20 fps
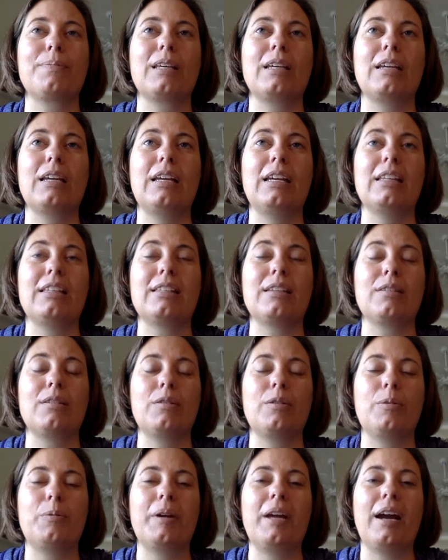it's
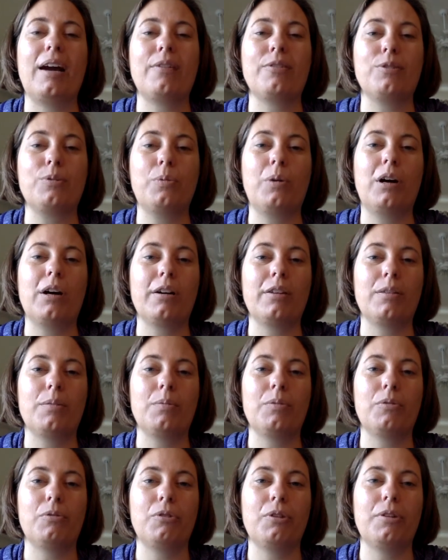something that we have to walk them
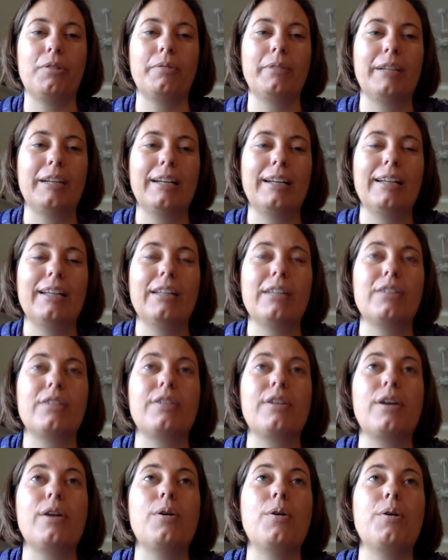through.
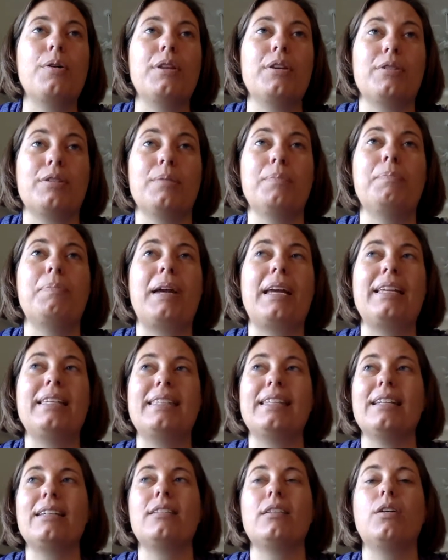So there's some
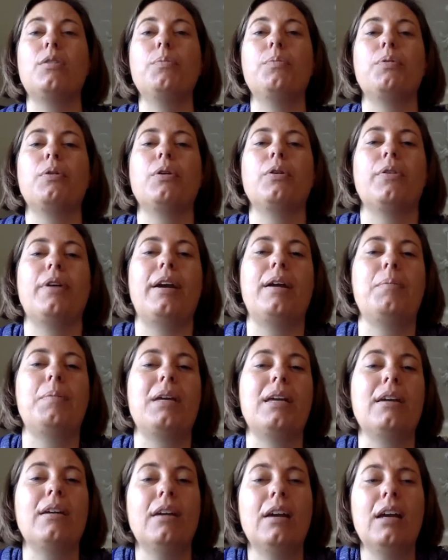basics on
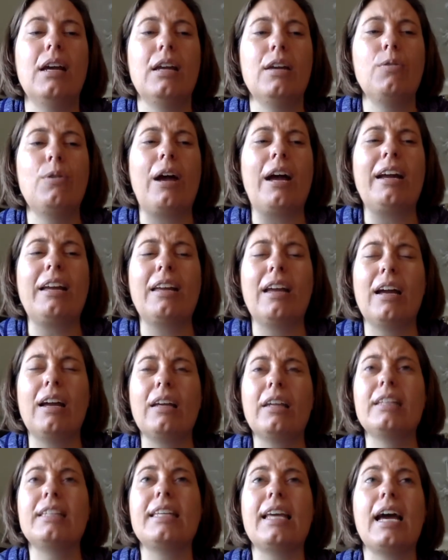programming. I
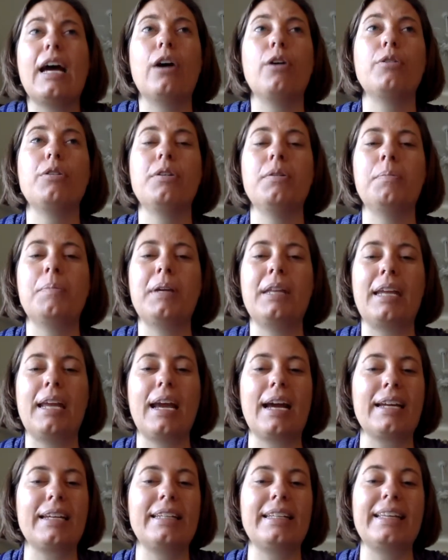could tell you many
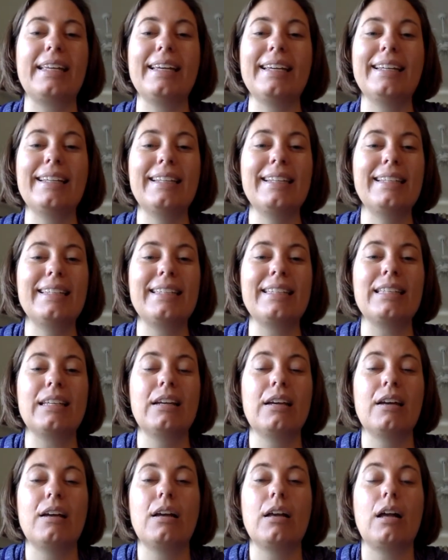ideas
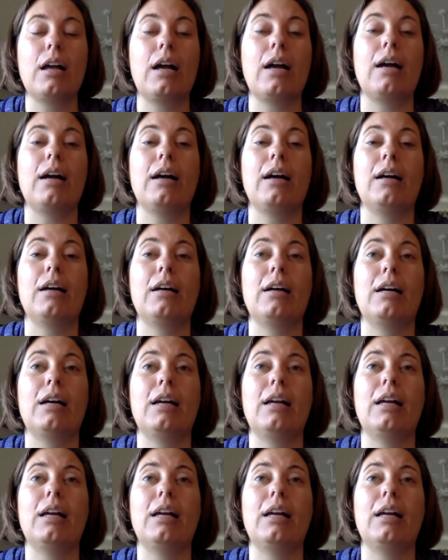that